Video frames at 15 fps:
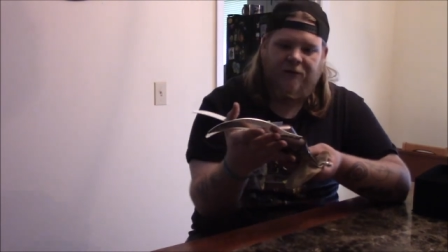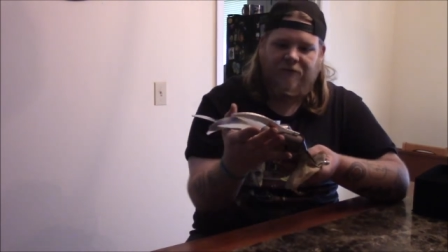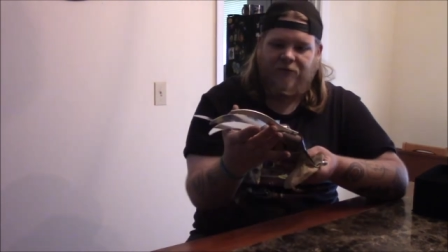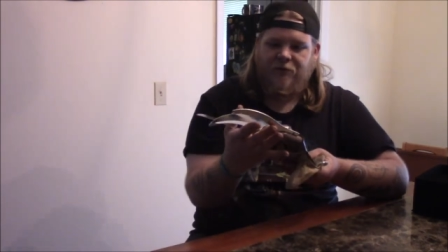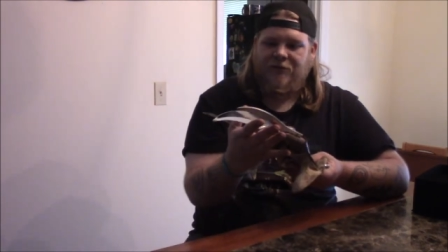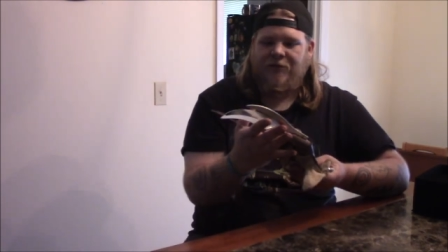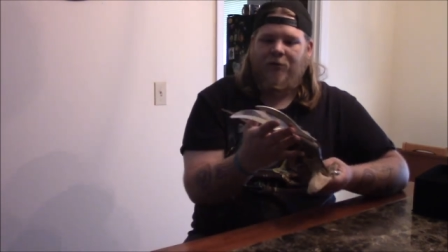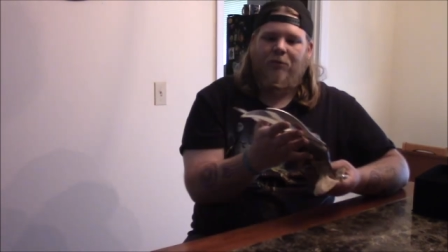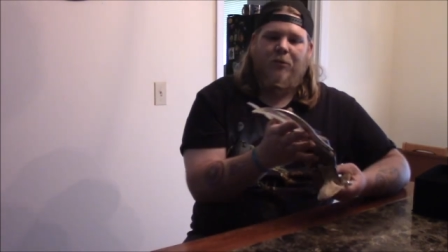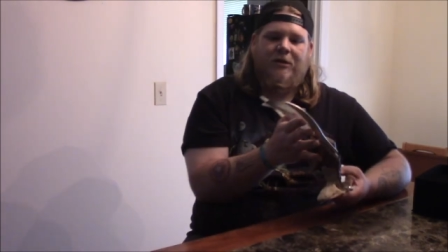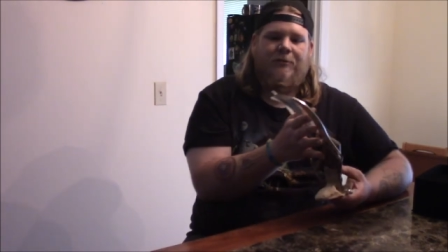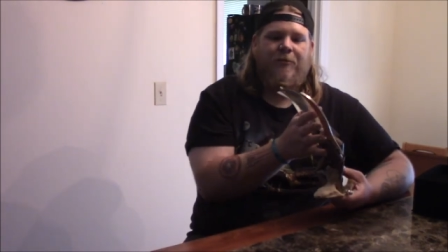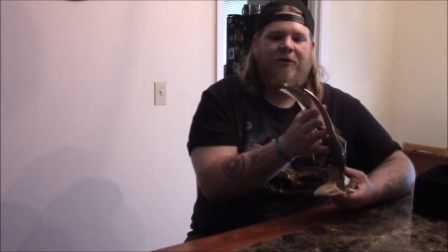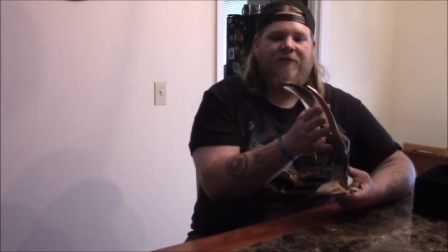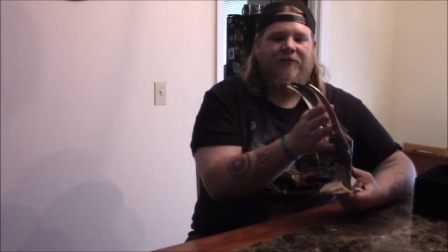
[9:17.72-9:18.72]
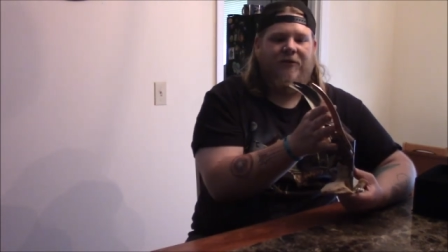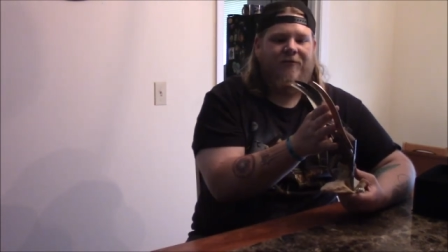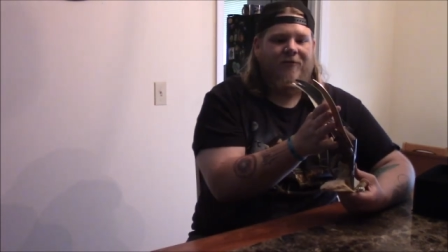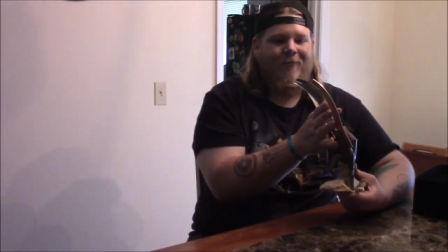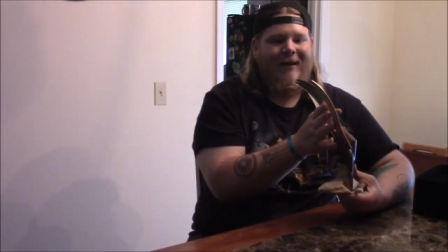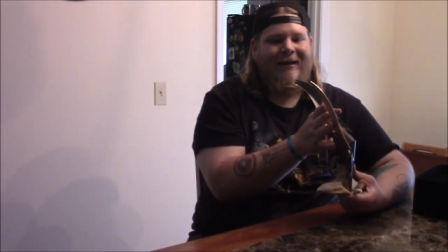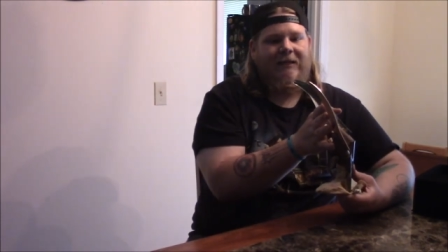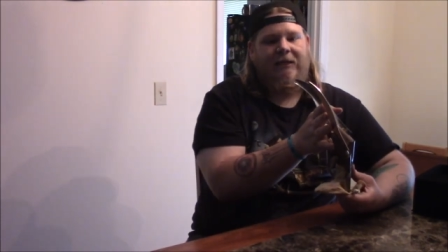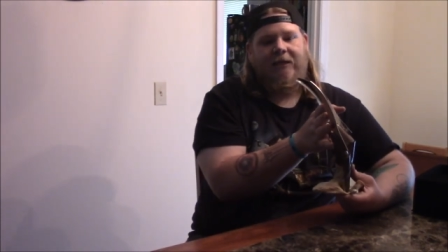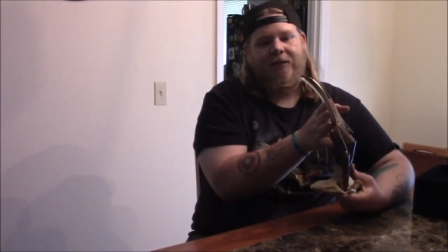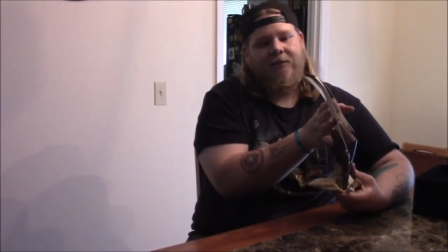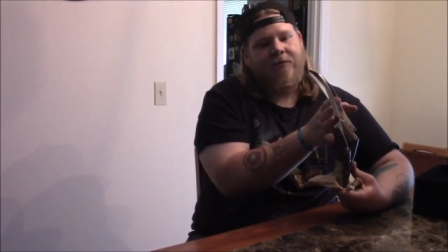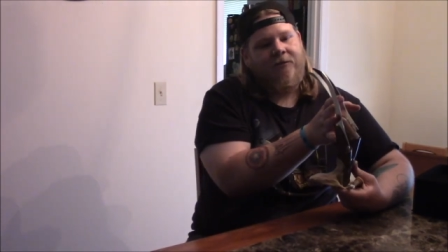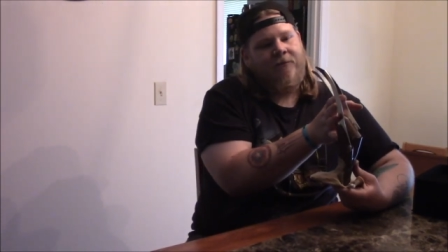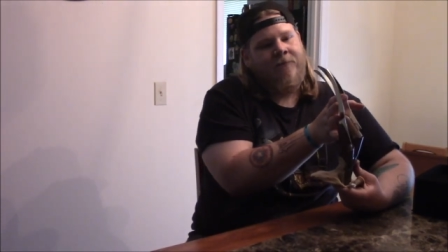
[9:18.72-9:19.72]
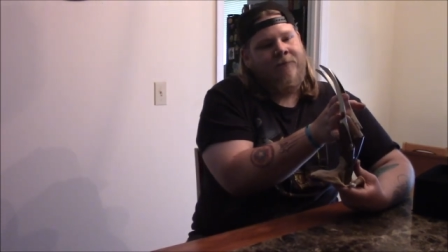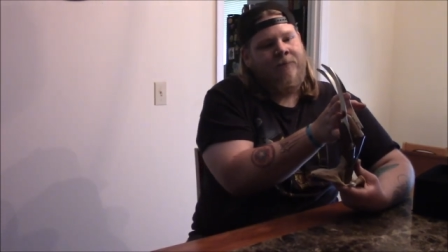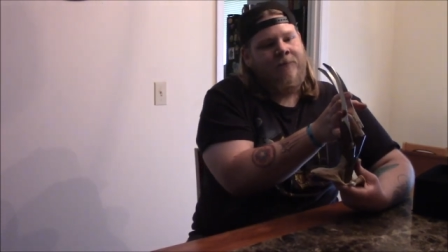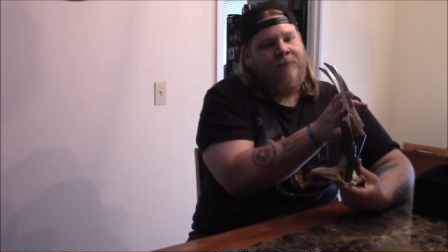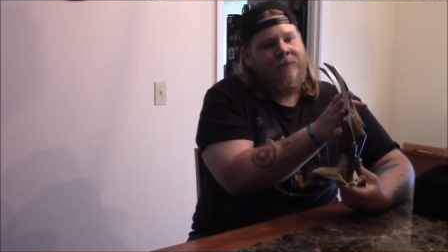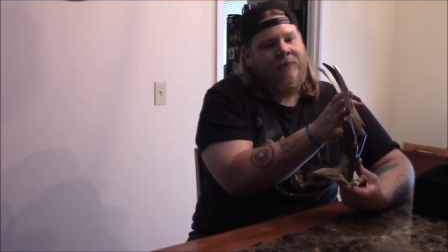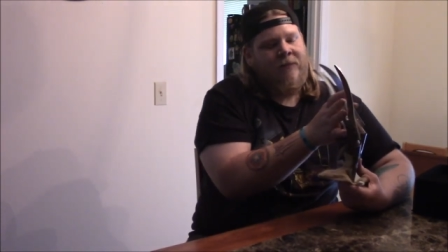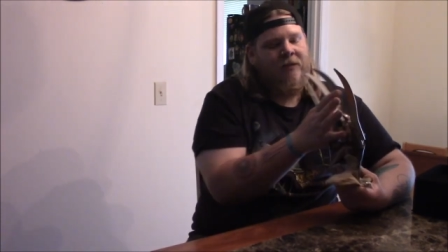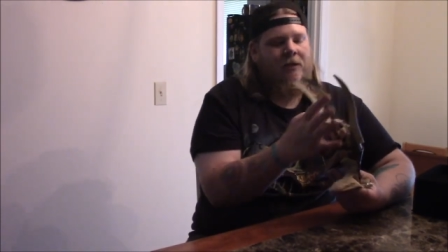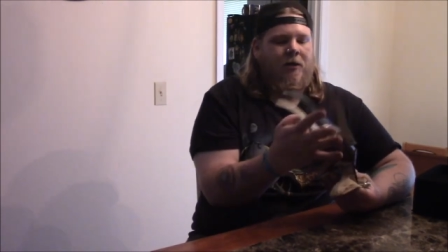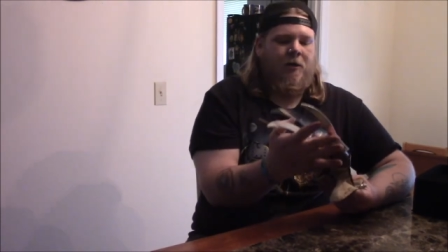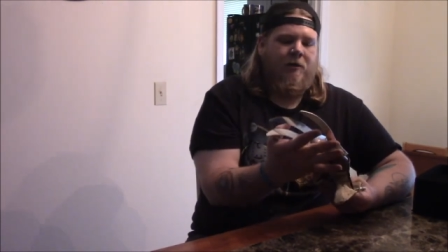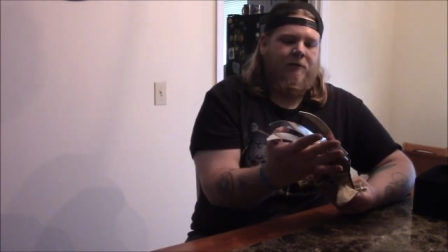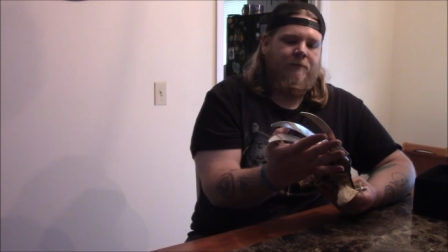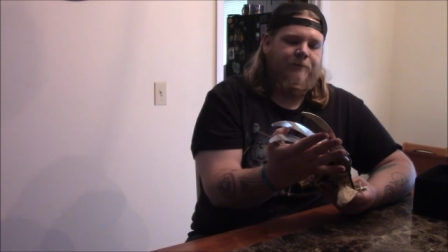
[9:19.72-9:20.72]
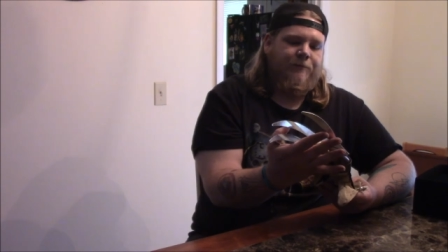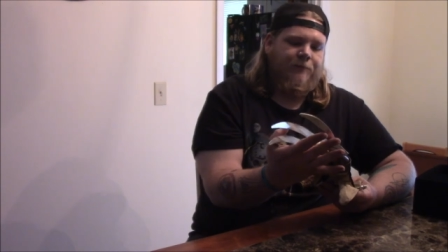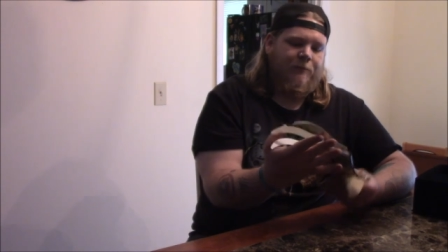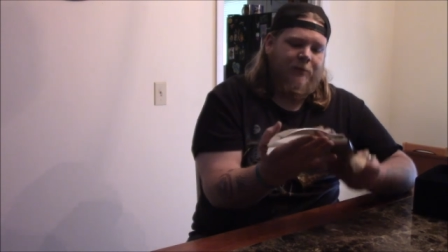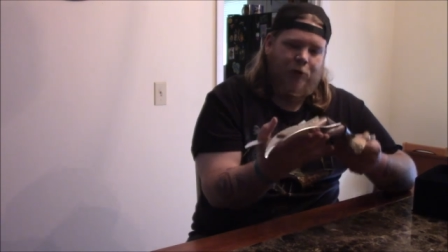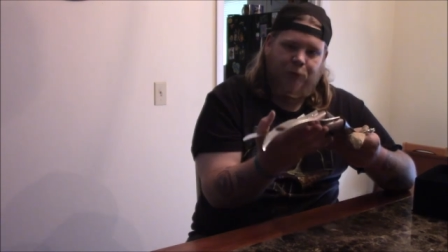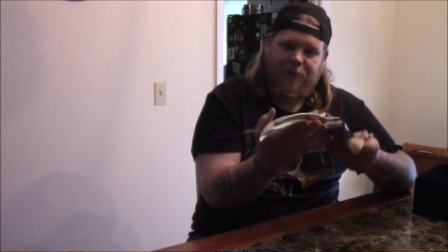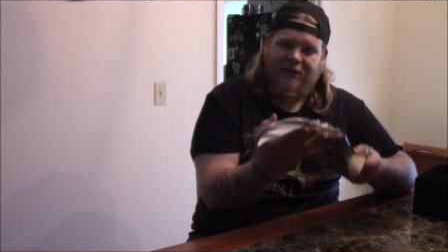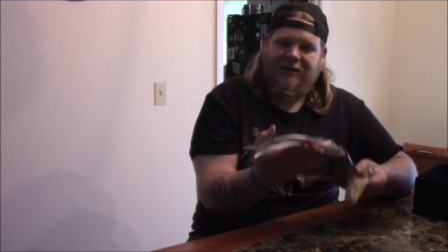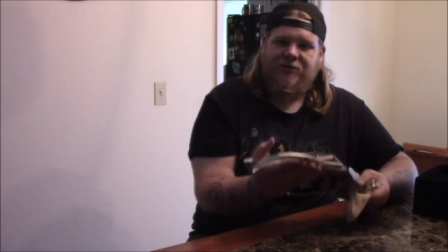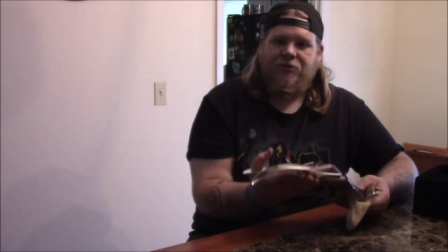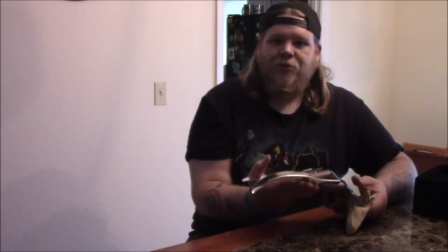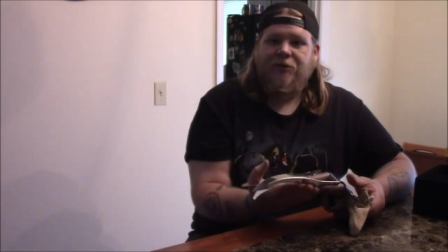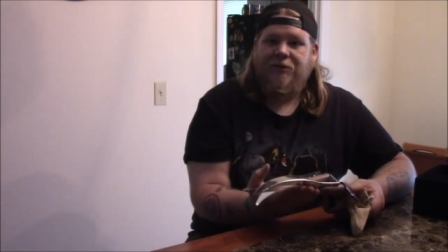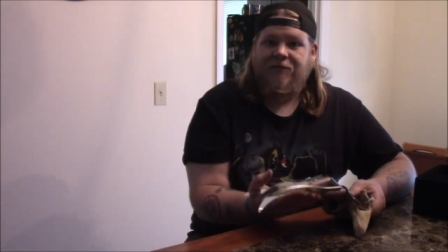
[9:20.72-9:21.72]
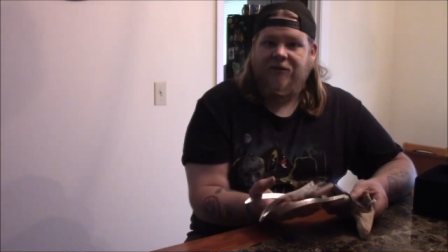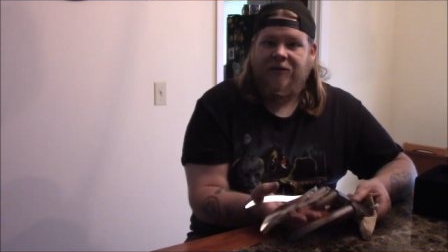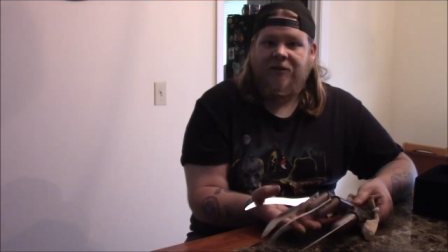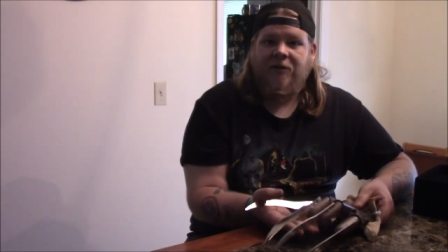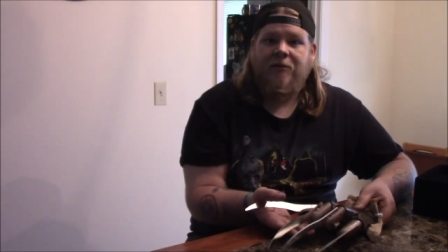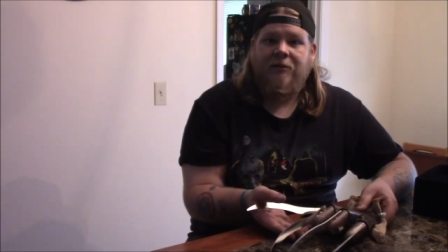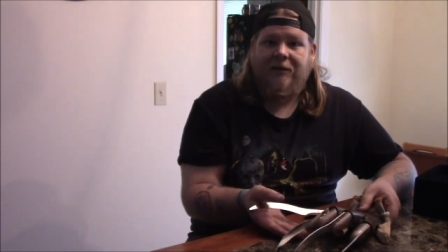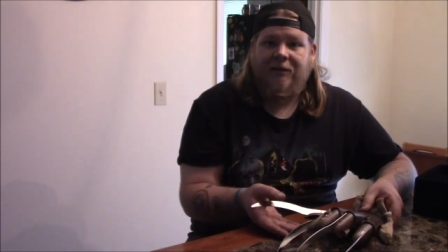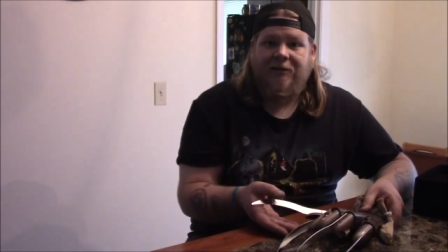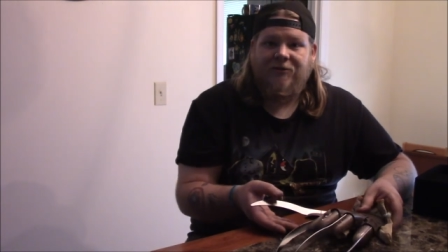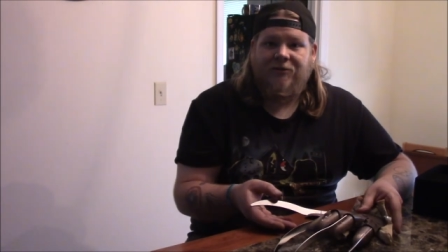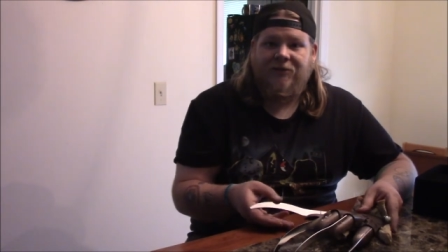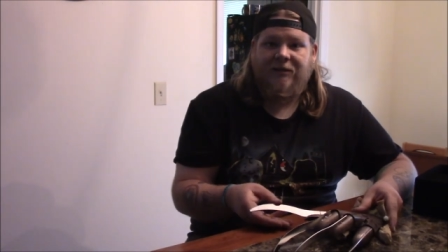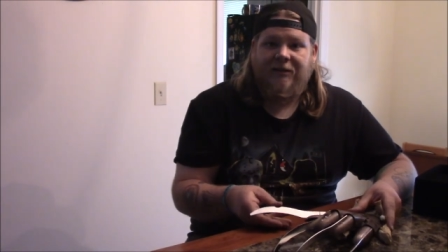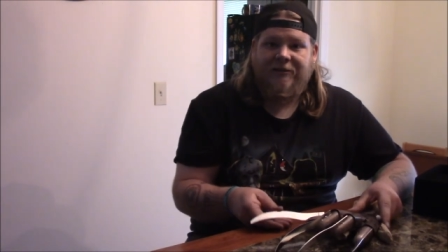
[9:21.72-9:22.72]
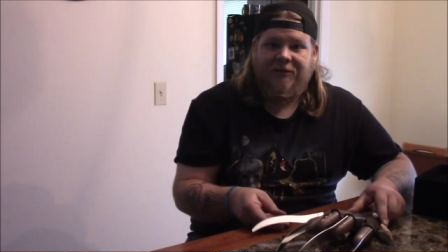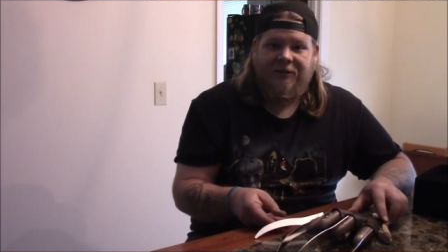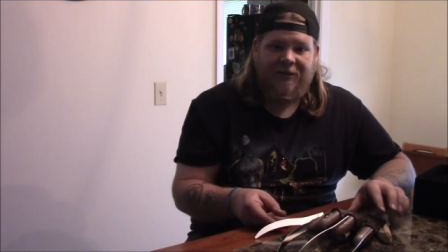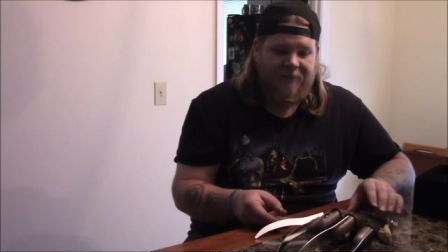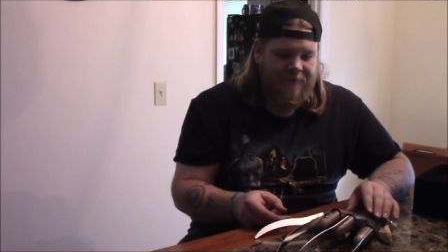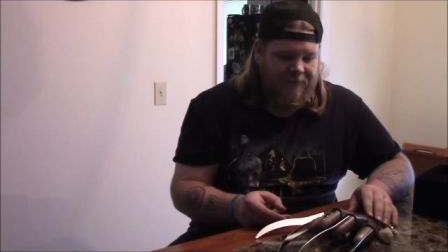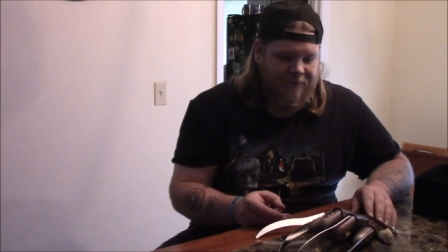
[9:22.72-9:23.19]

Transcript: it for, so it works perfectly for my needs. Um, but I hope you guys enjoyed the video, and I'll see you guys later.